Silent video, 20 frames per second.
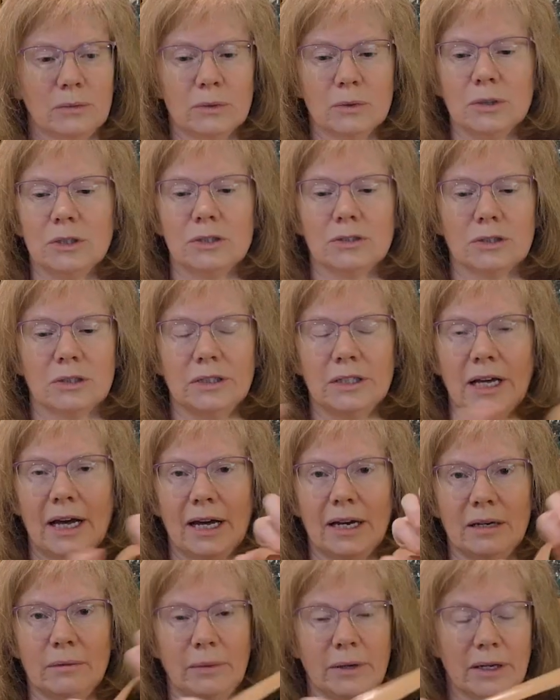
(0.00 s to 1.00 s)
water on
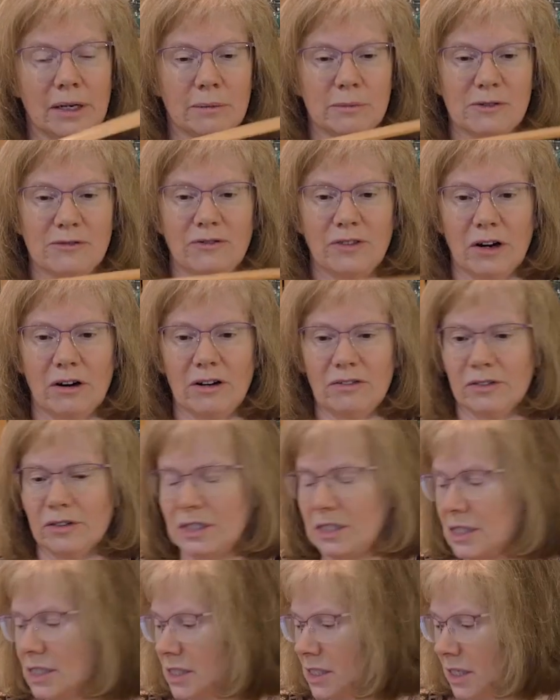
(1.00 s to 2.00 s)
that, it becomes very,
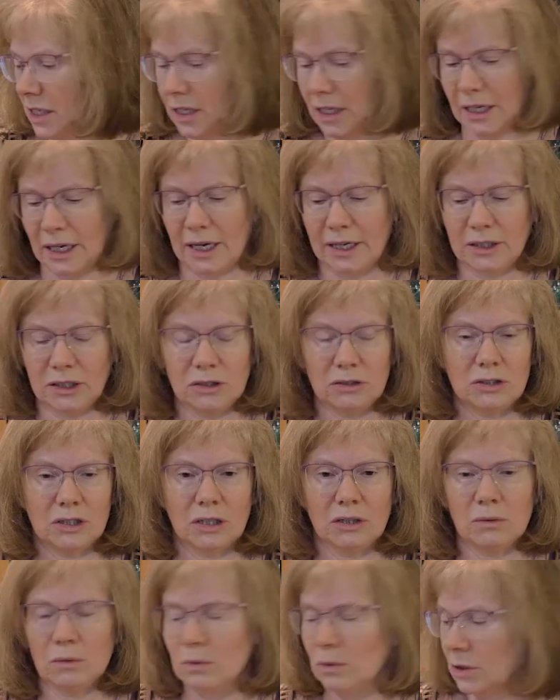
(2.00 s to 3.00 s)
very sticky, and you
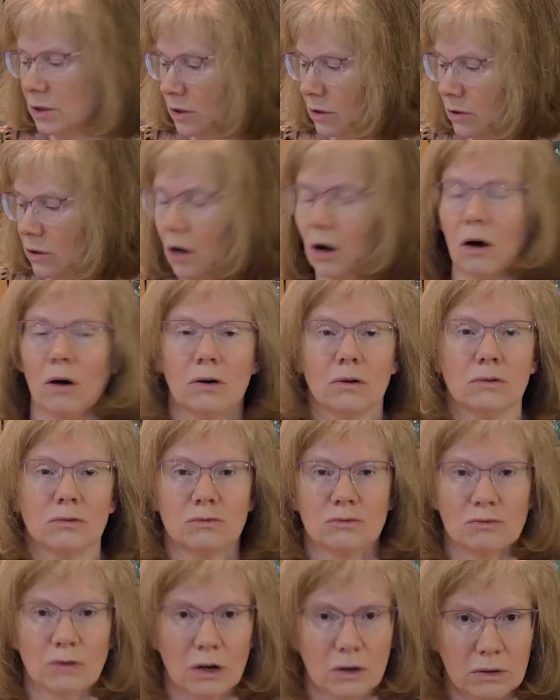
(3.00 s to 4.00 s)
don't want your whole
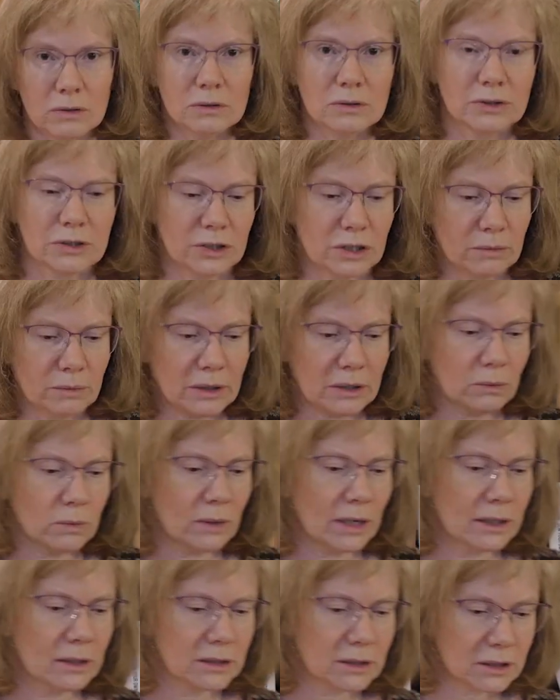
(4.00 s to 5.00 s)
roll to be
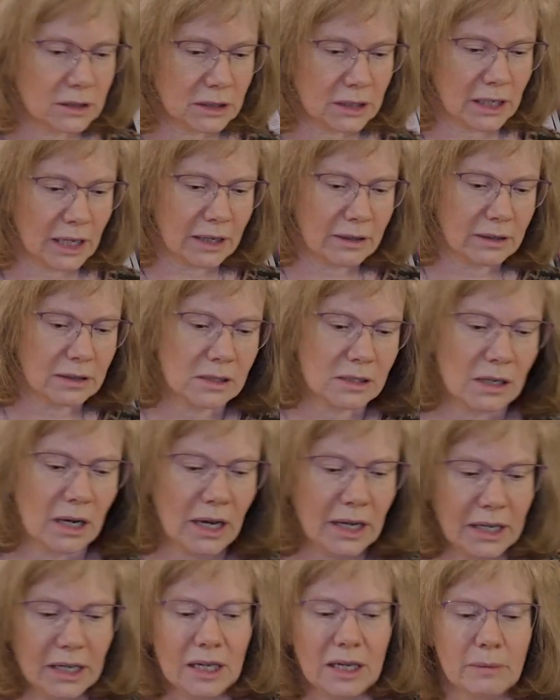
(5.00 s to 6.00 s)
welded together. So
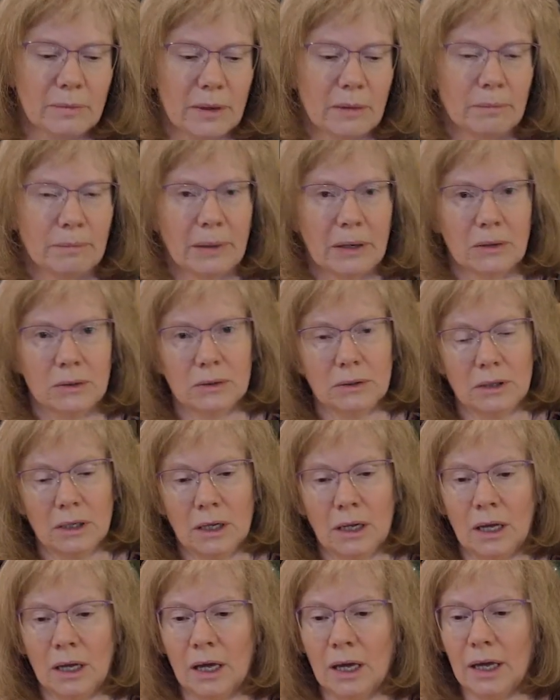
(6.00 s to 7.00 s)
I keep a bowl
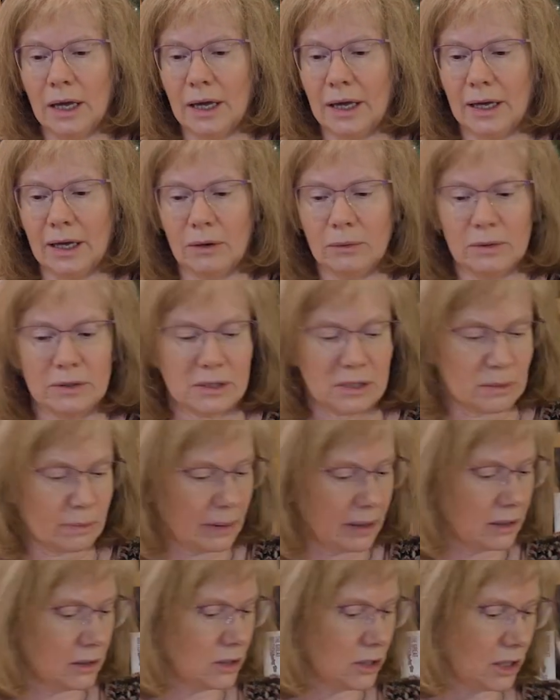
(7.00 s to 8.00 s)
here with a
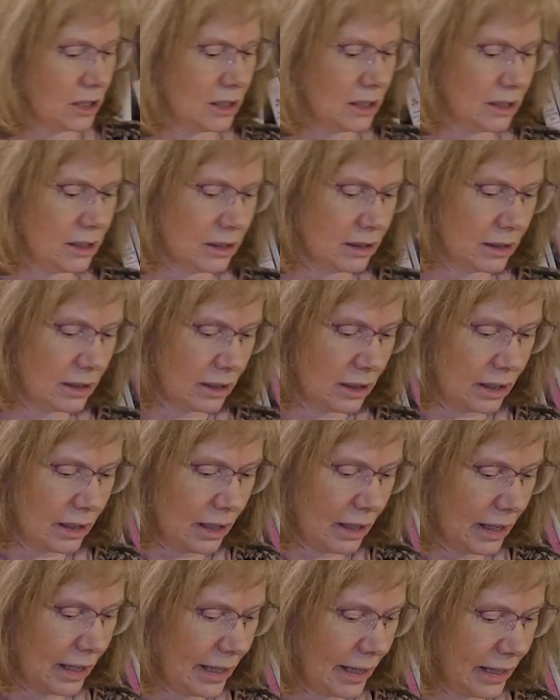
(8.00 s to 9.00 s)
sponge in it,
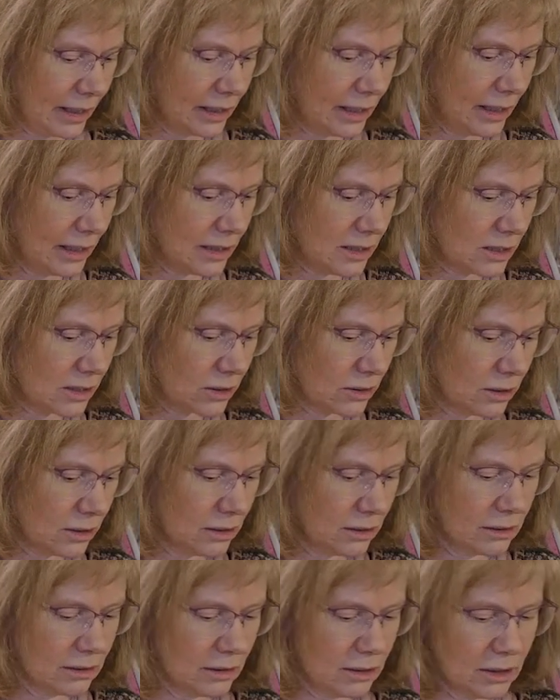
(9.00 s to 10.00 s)
and it's
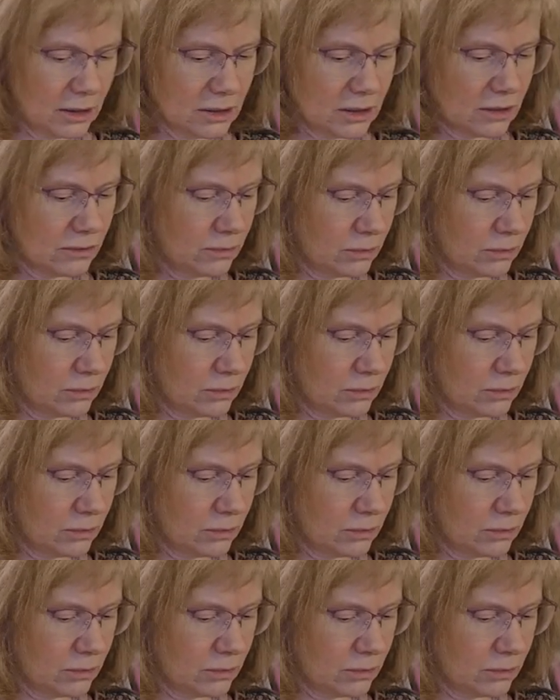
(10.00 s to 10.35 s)
got lots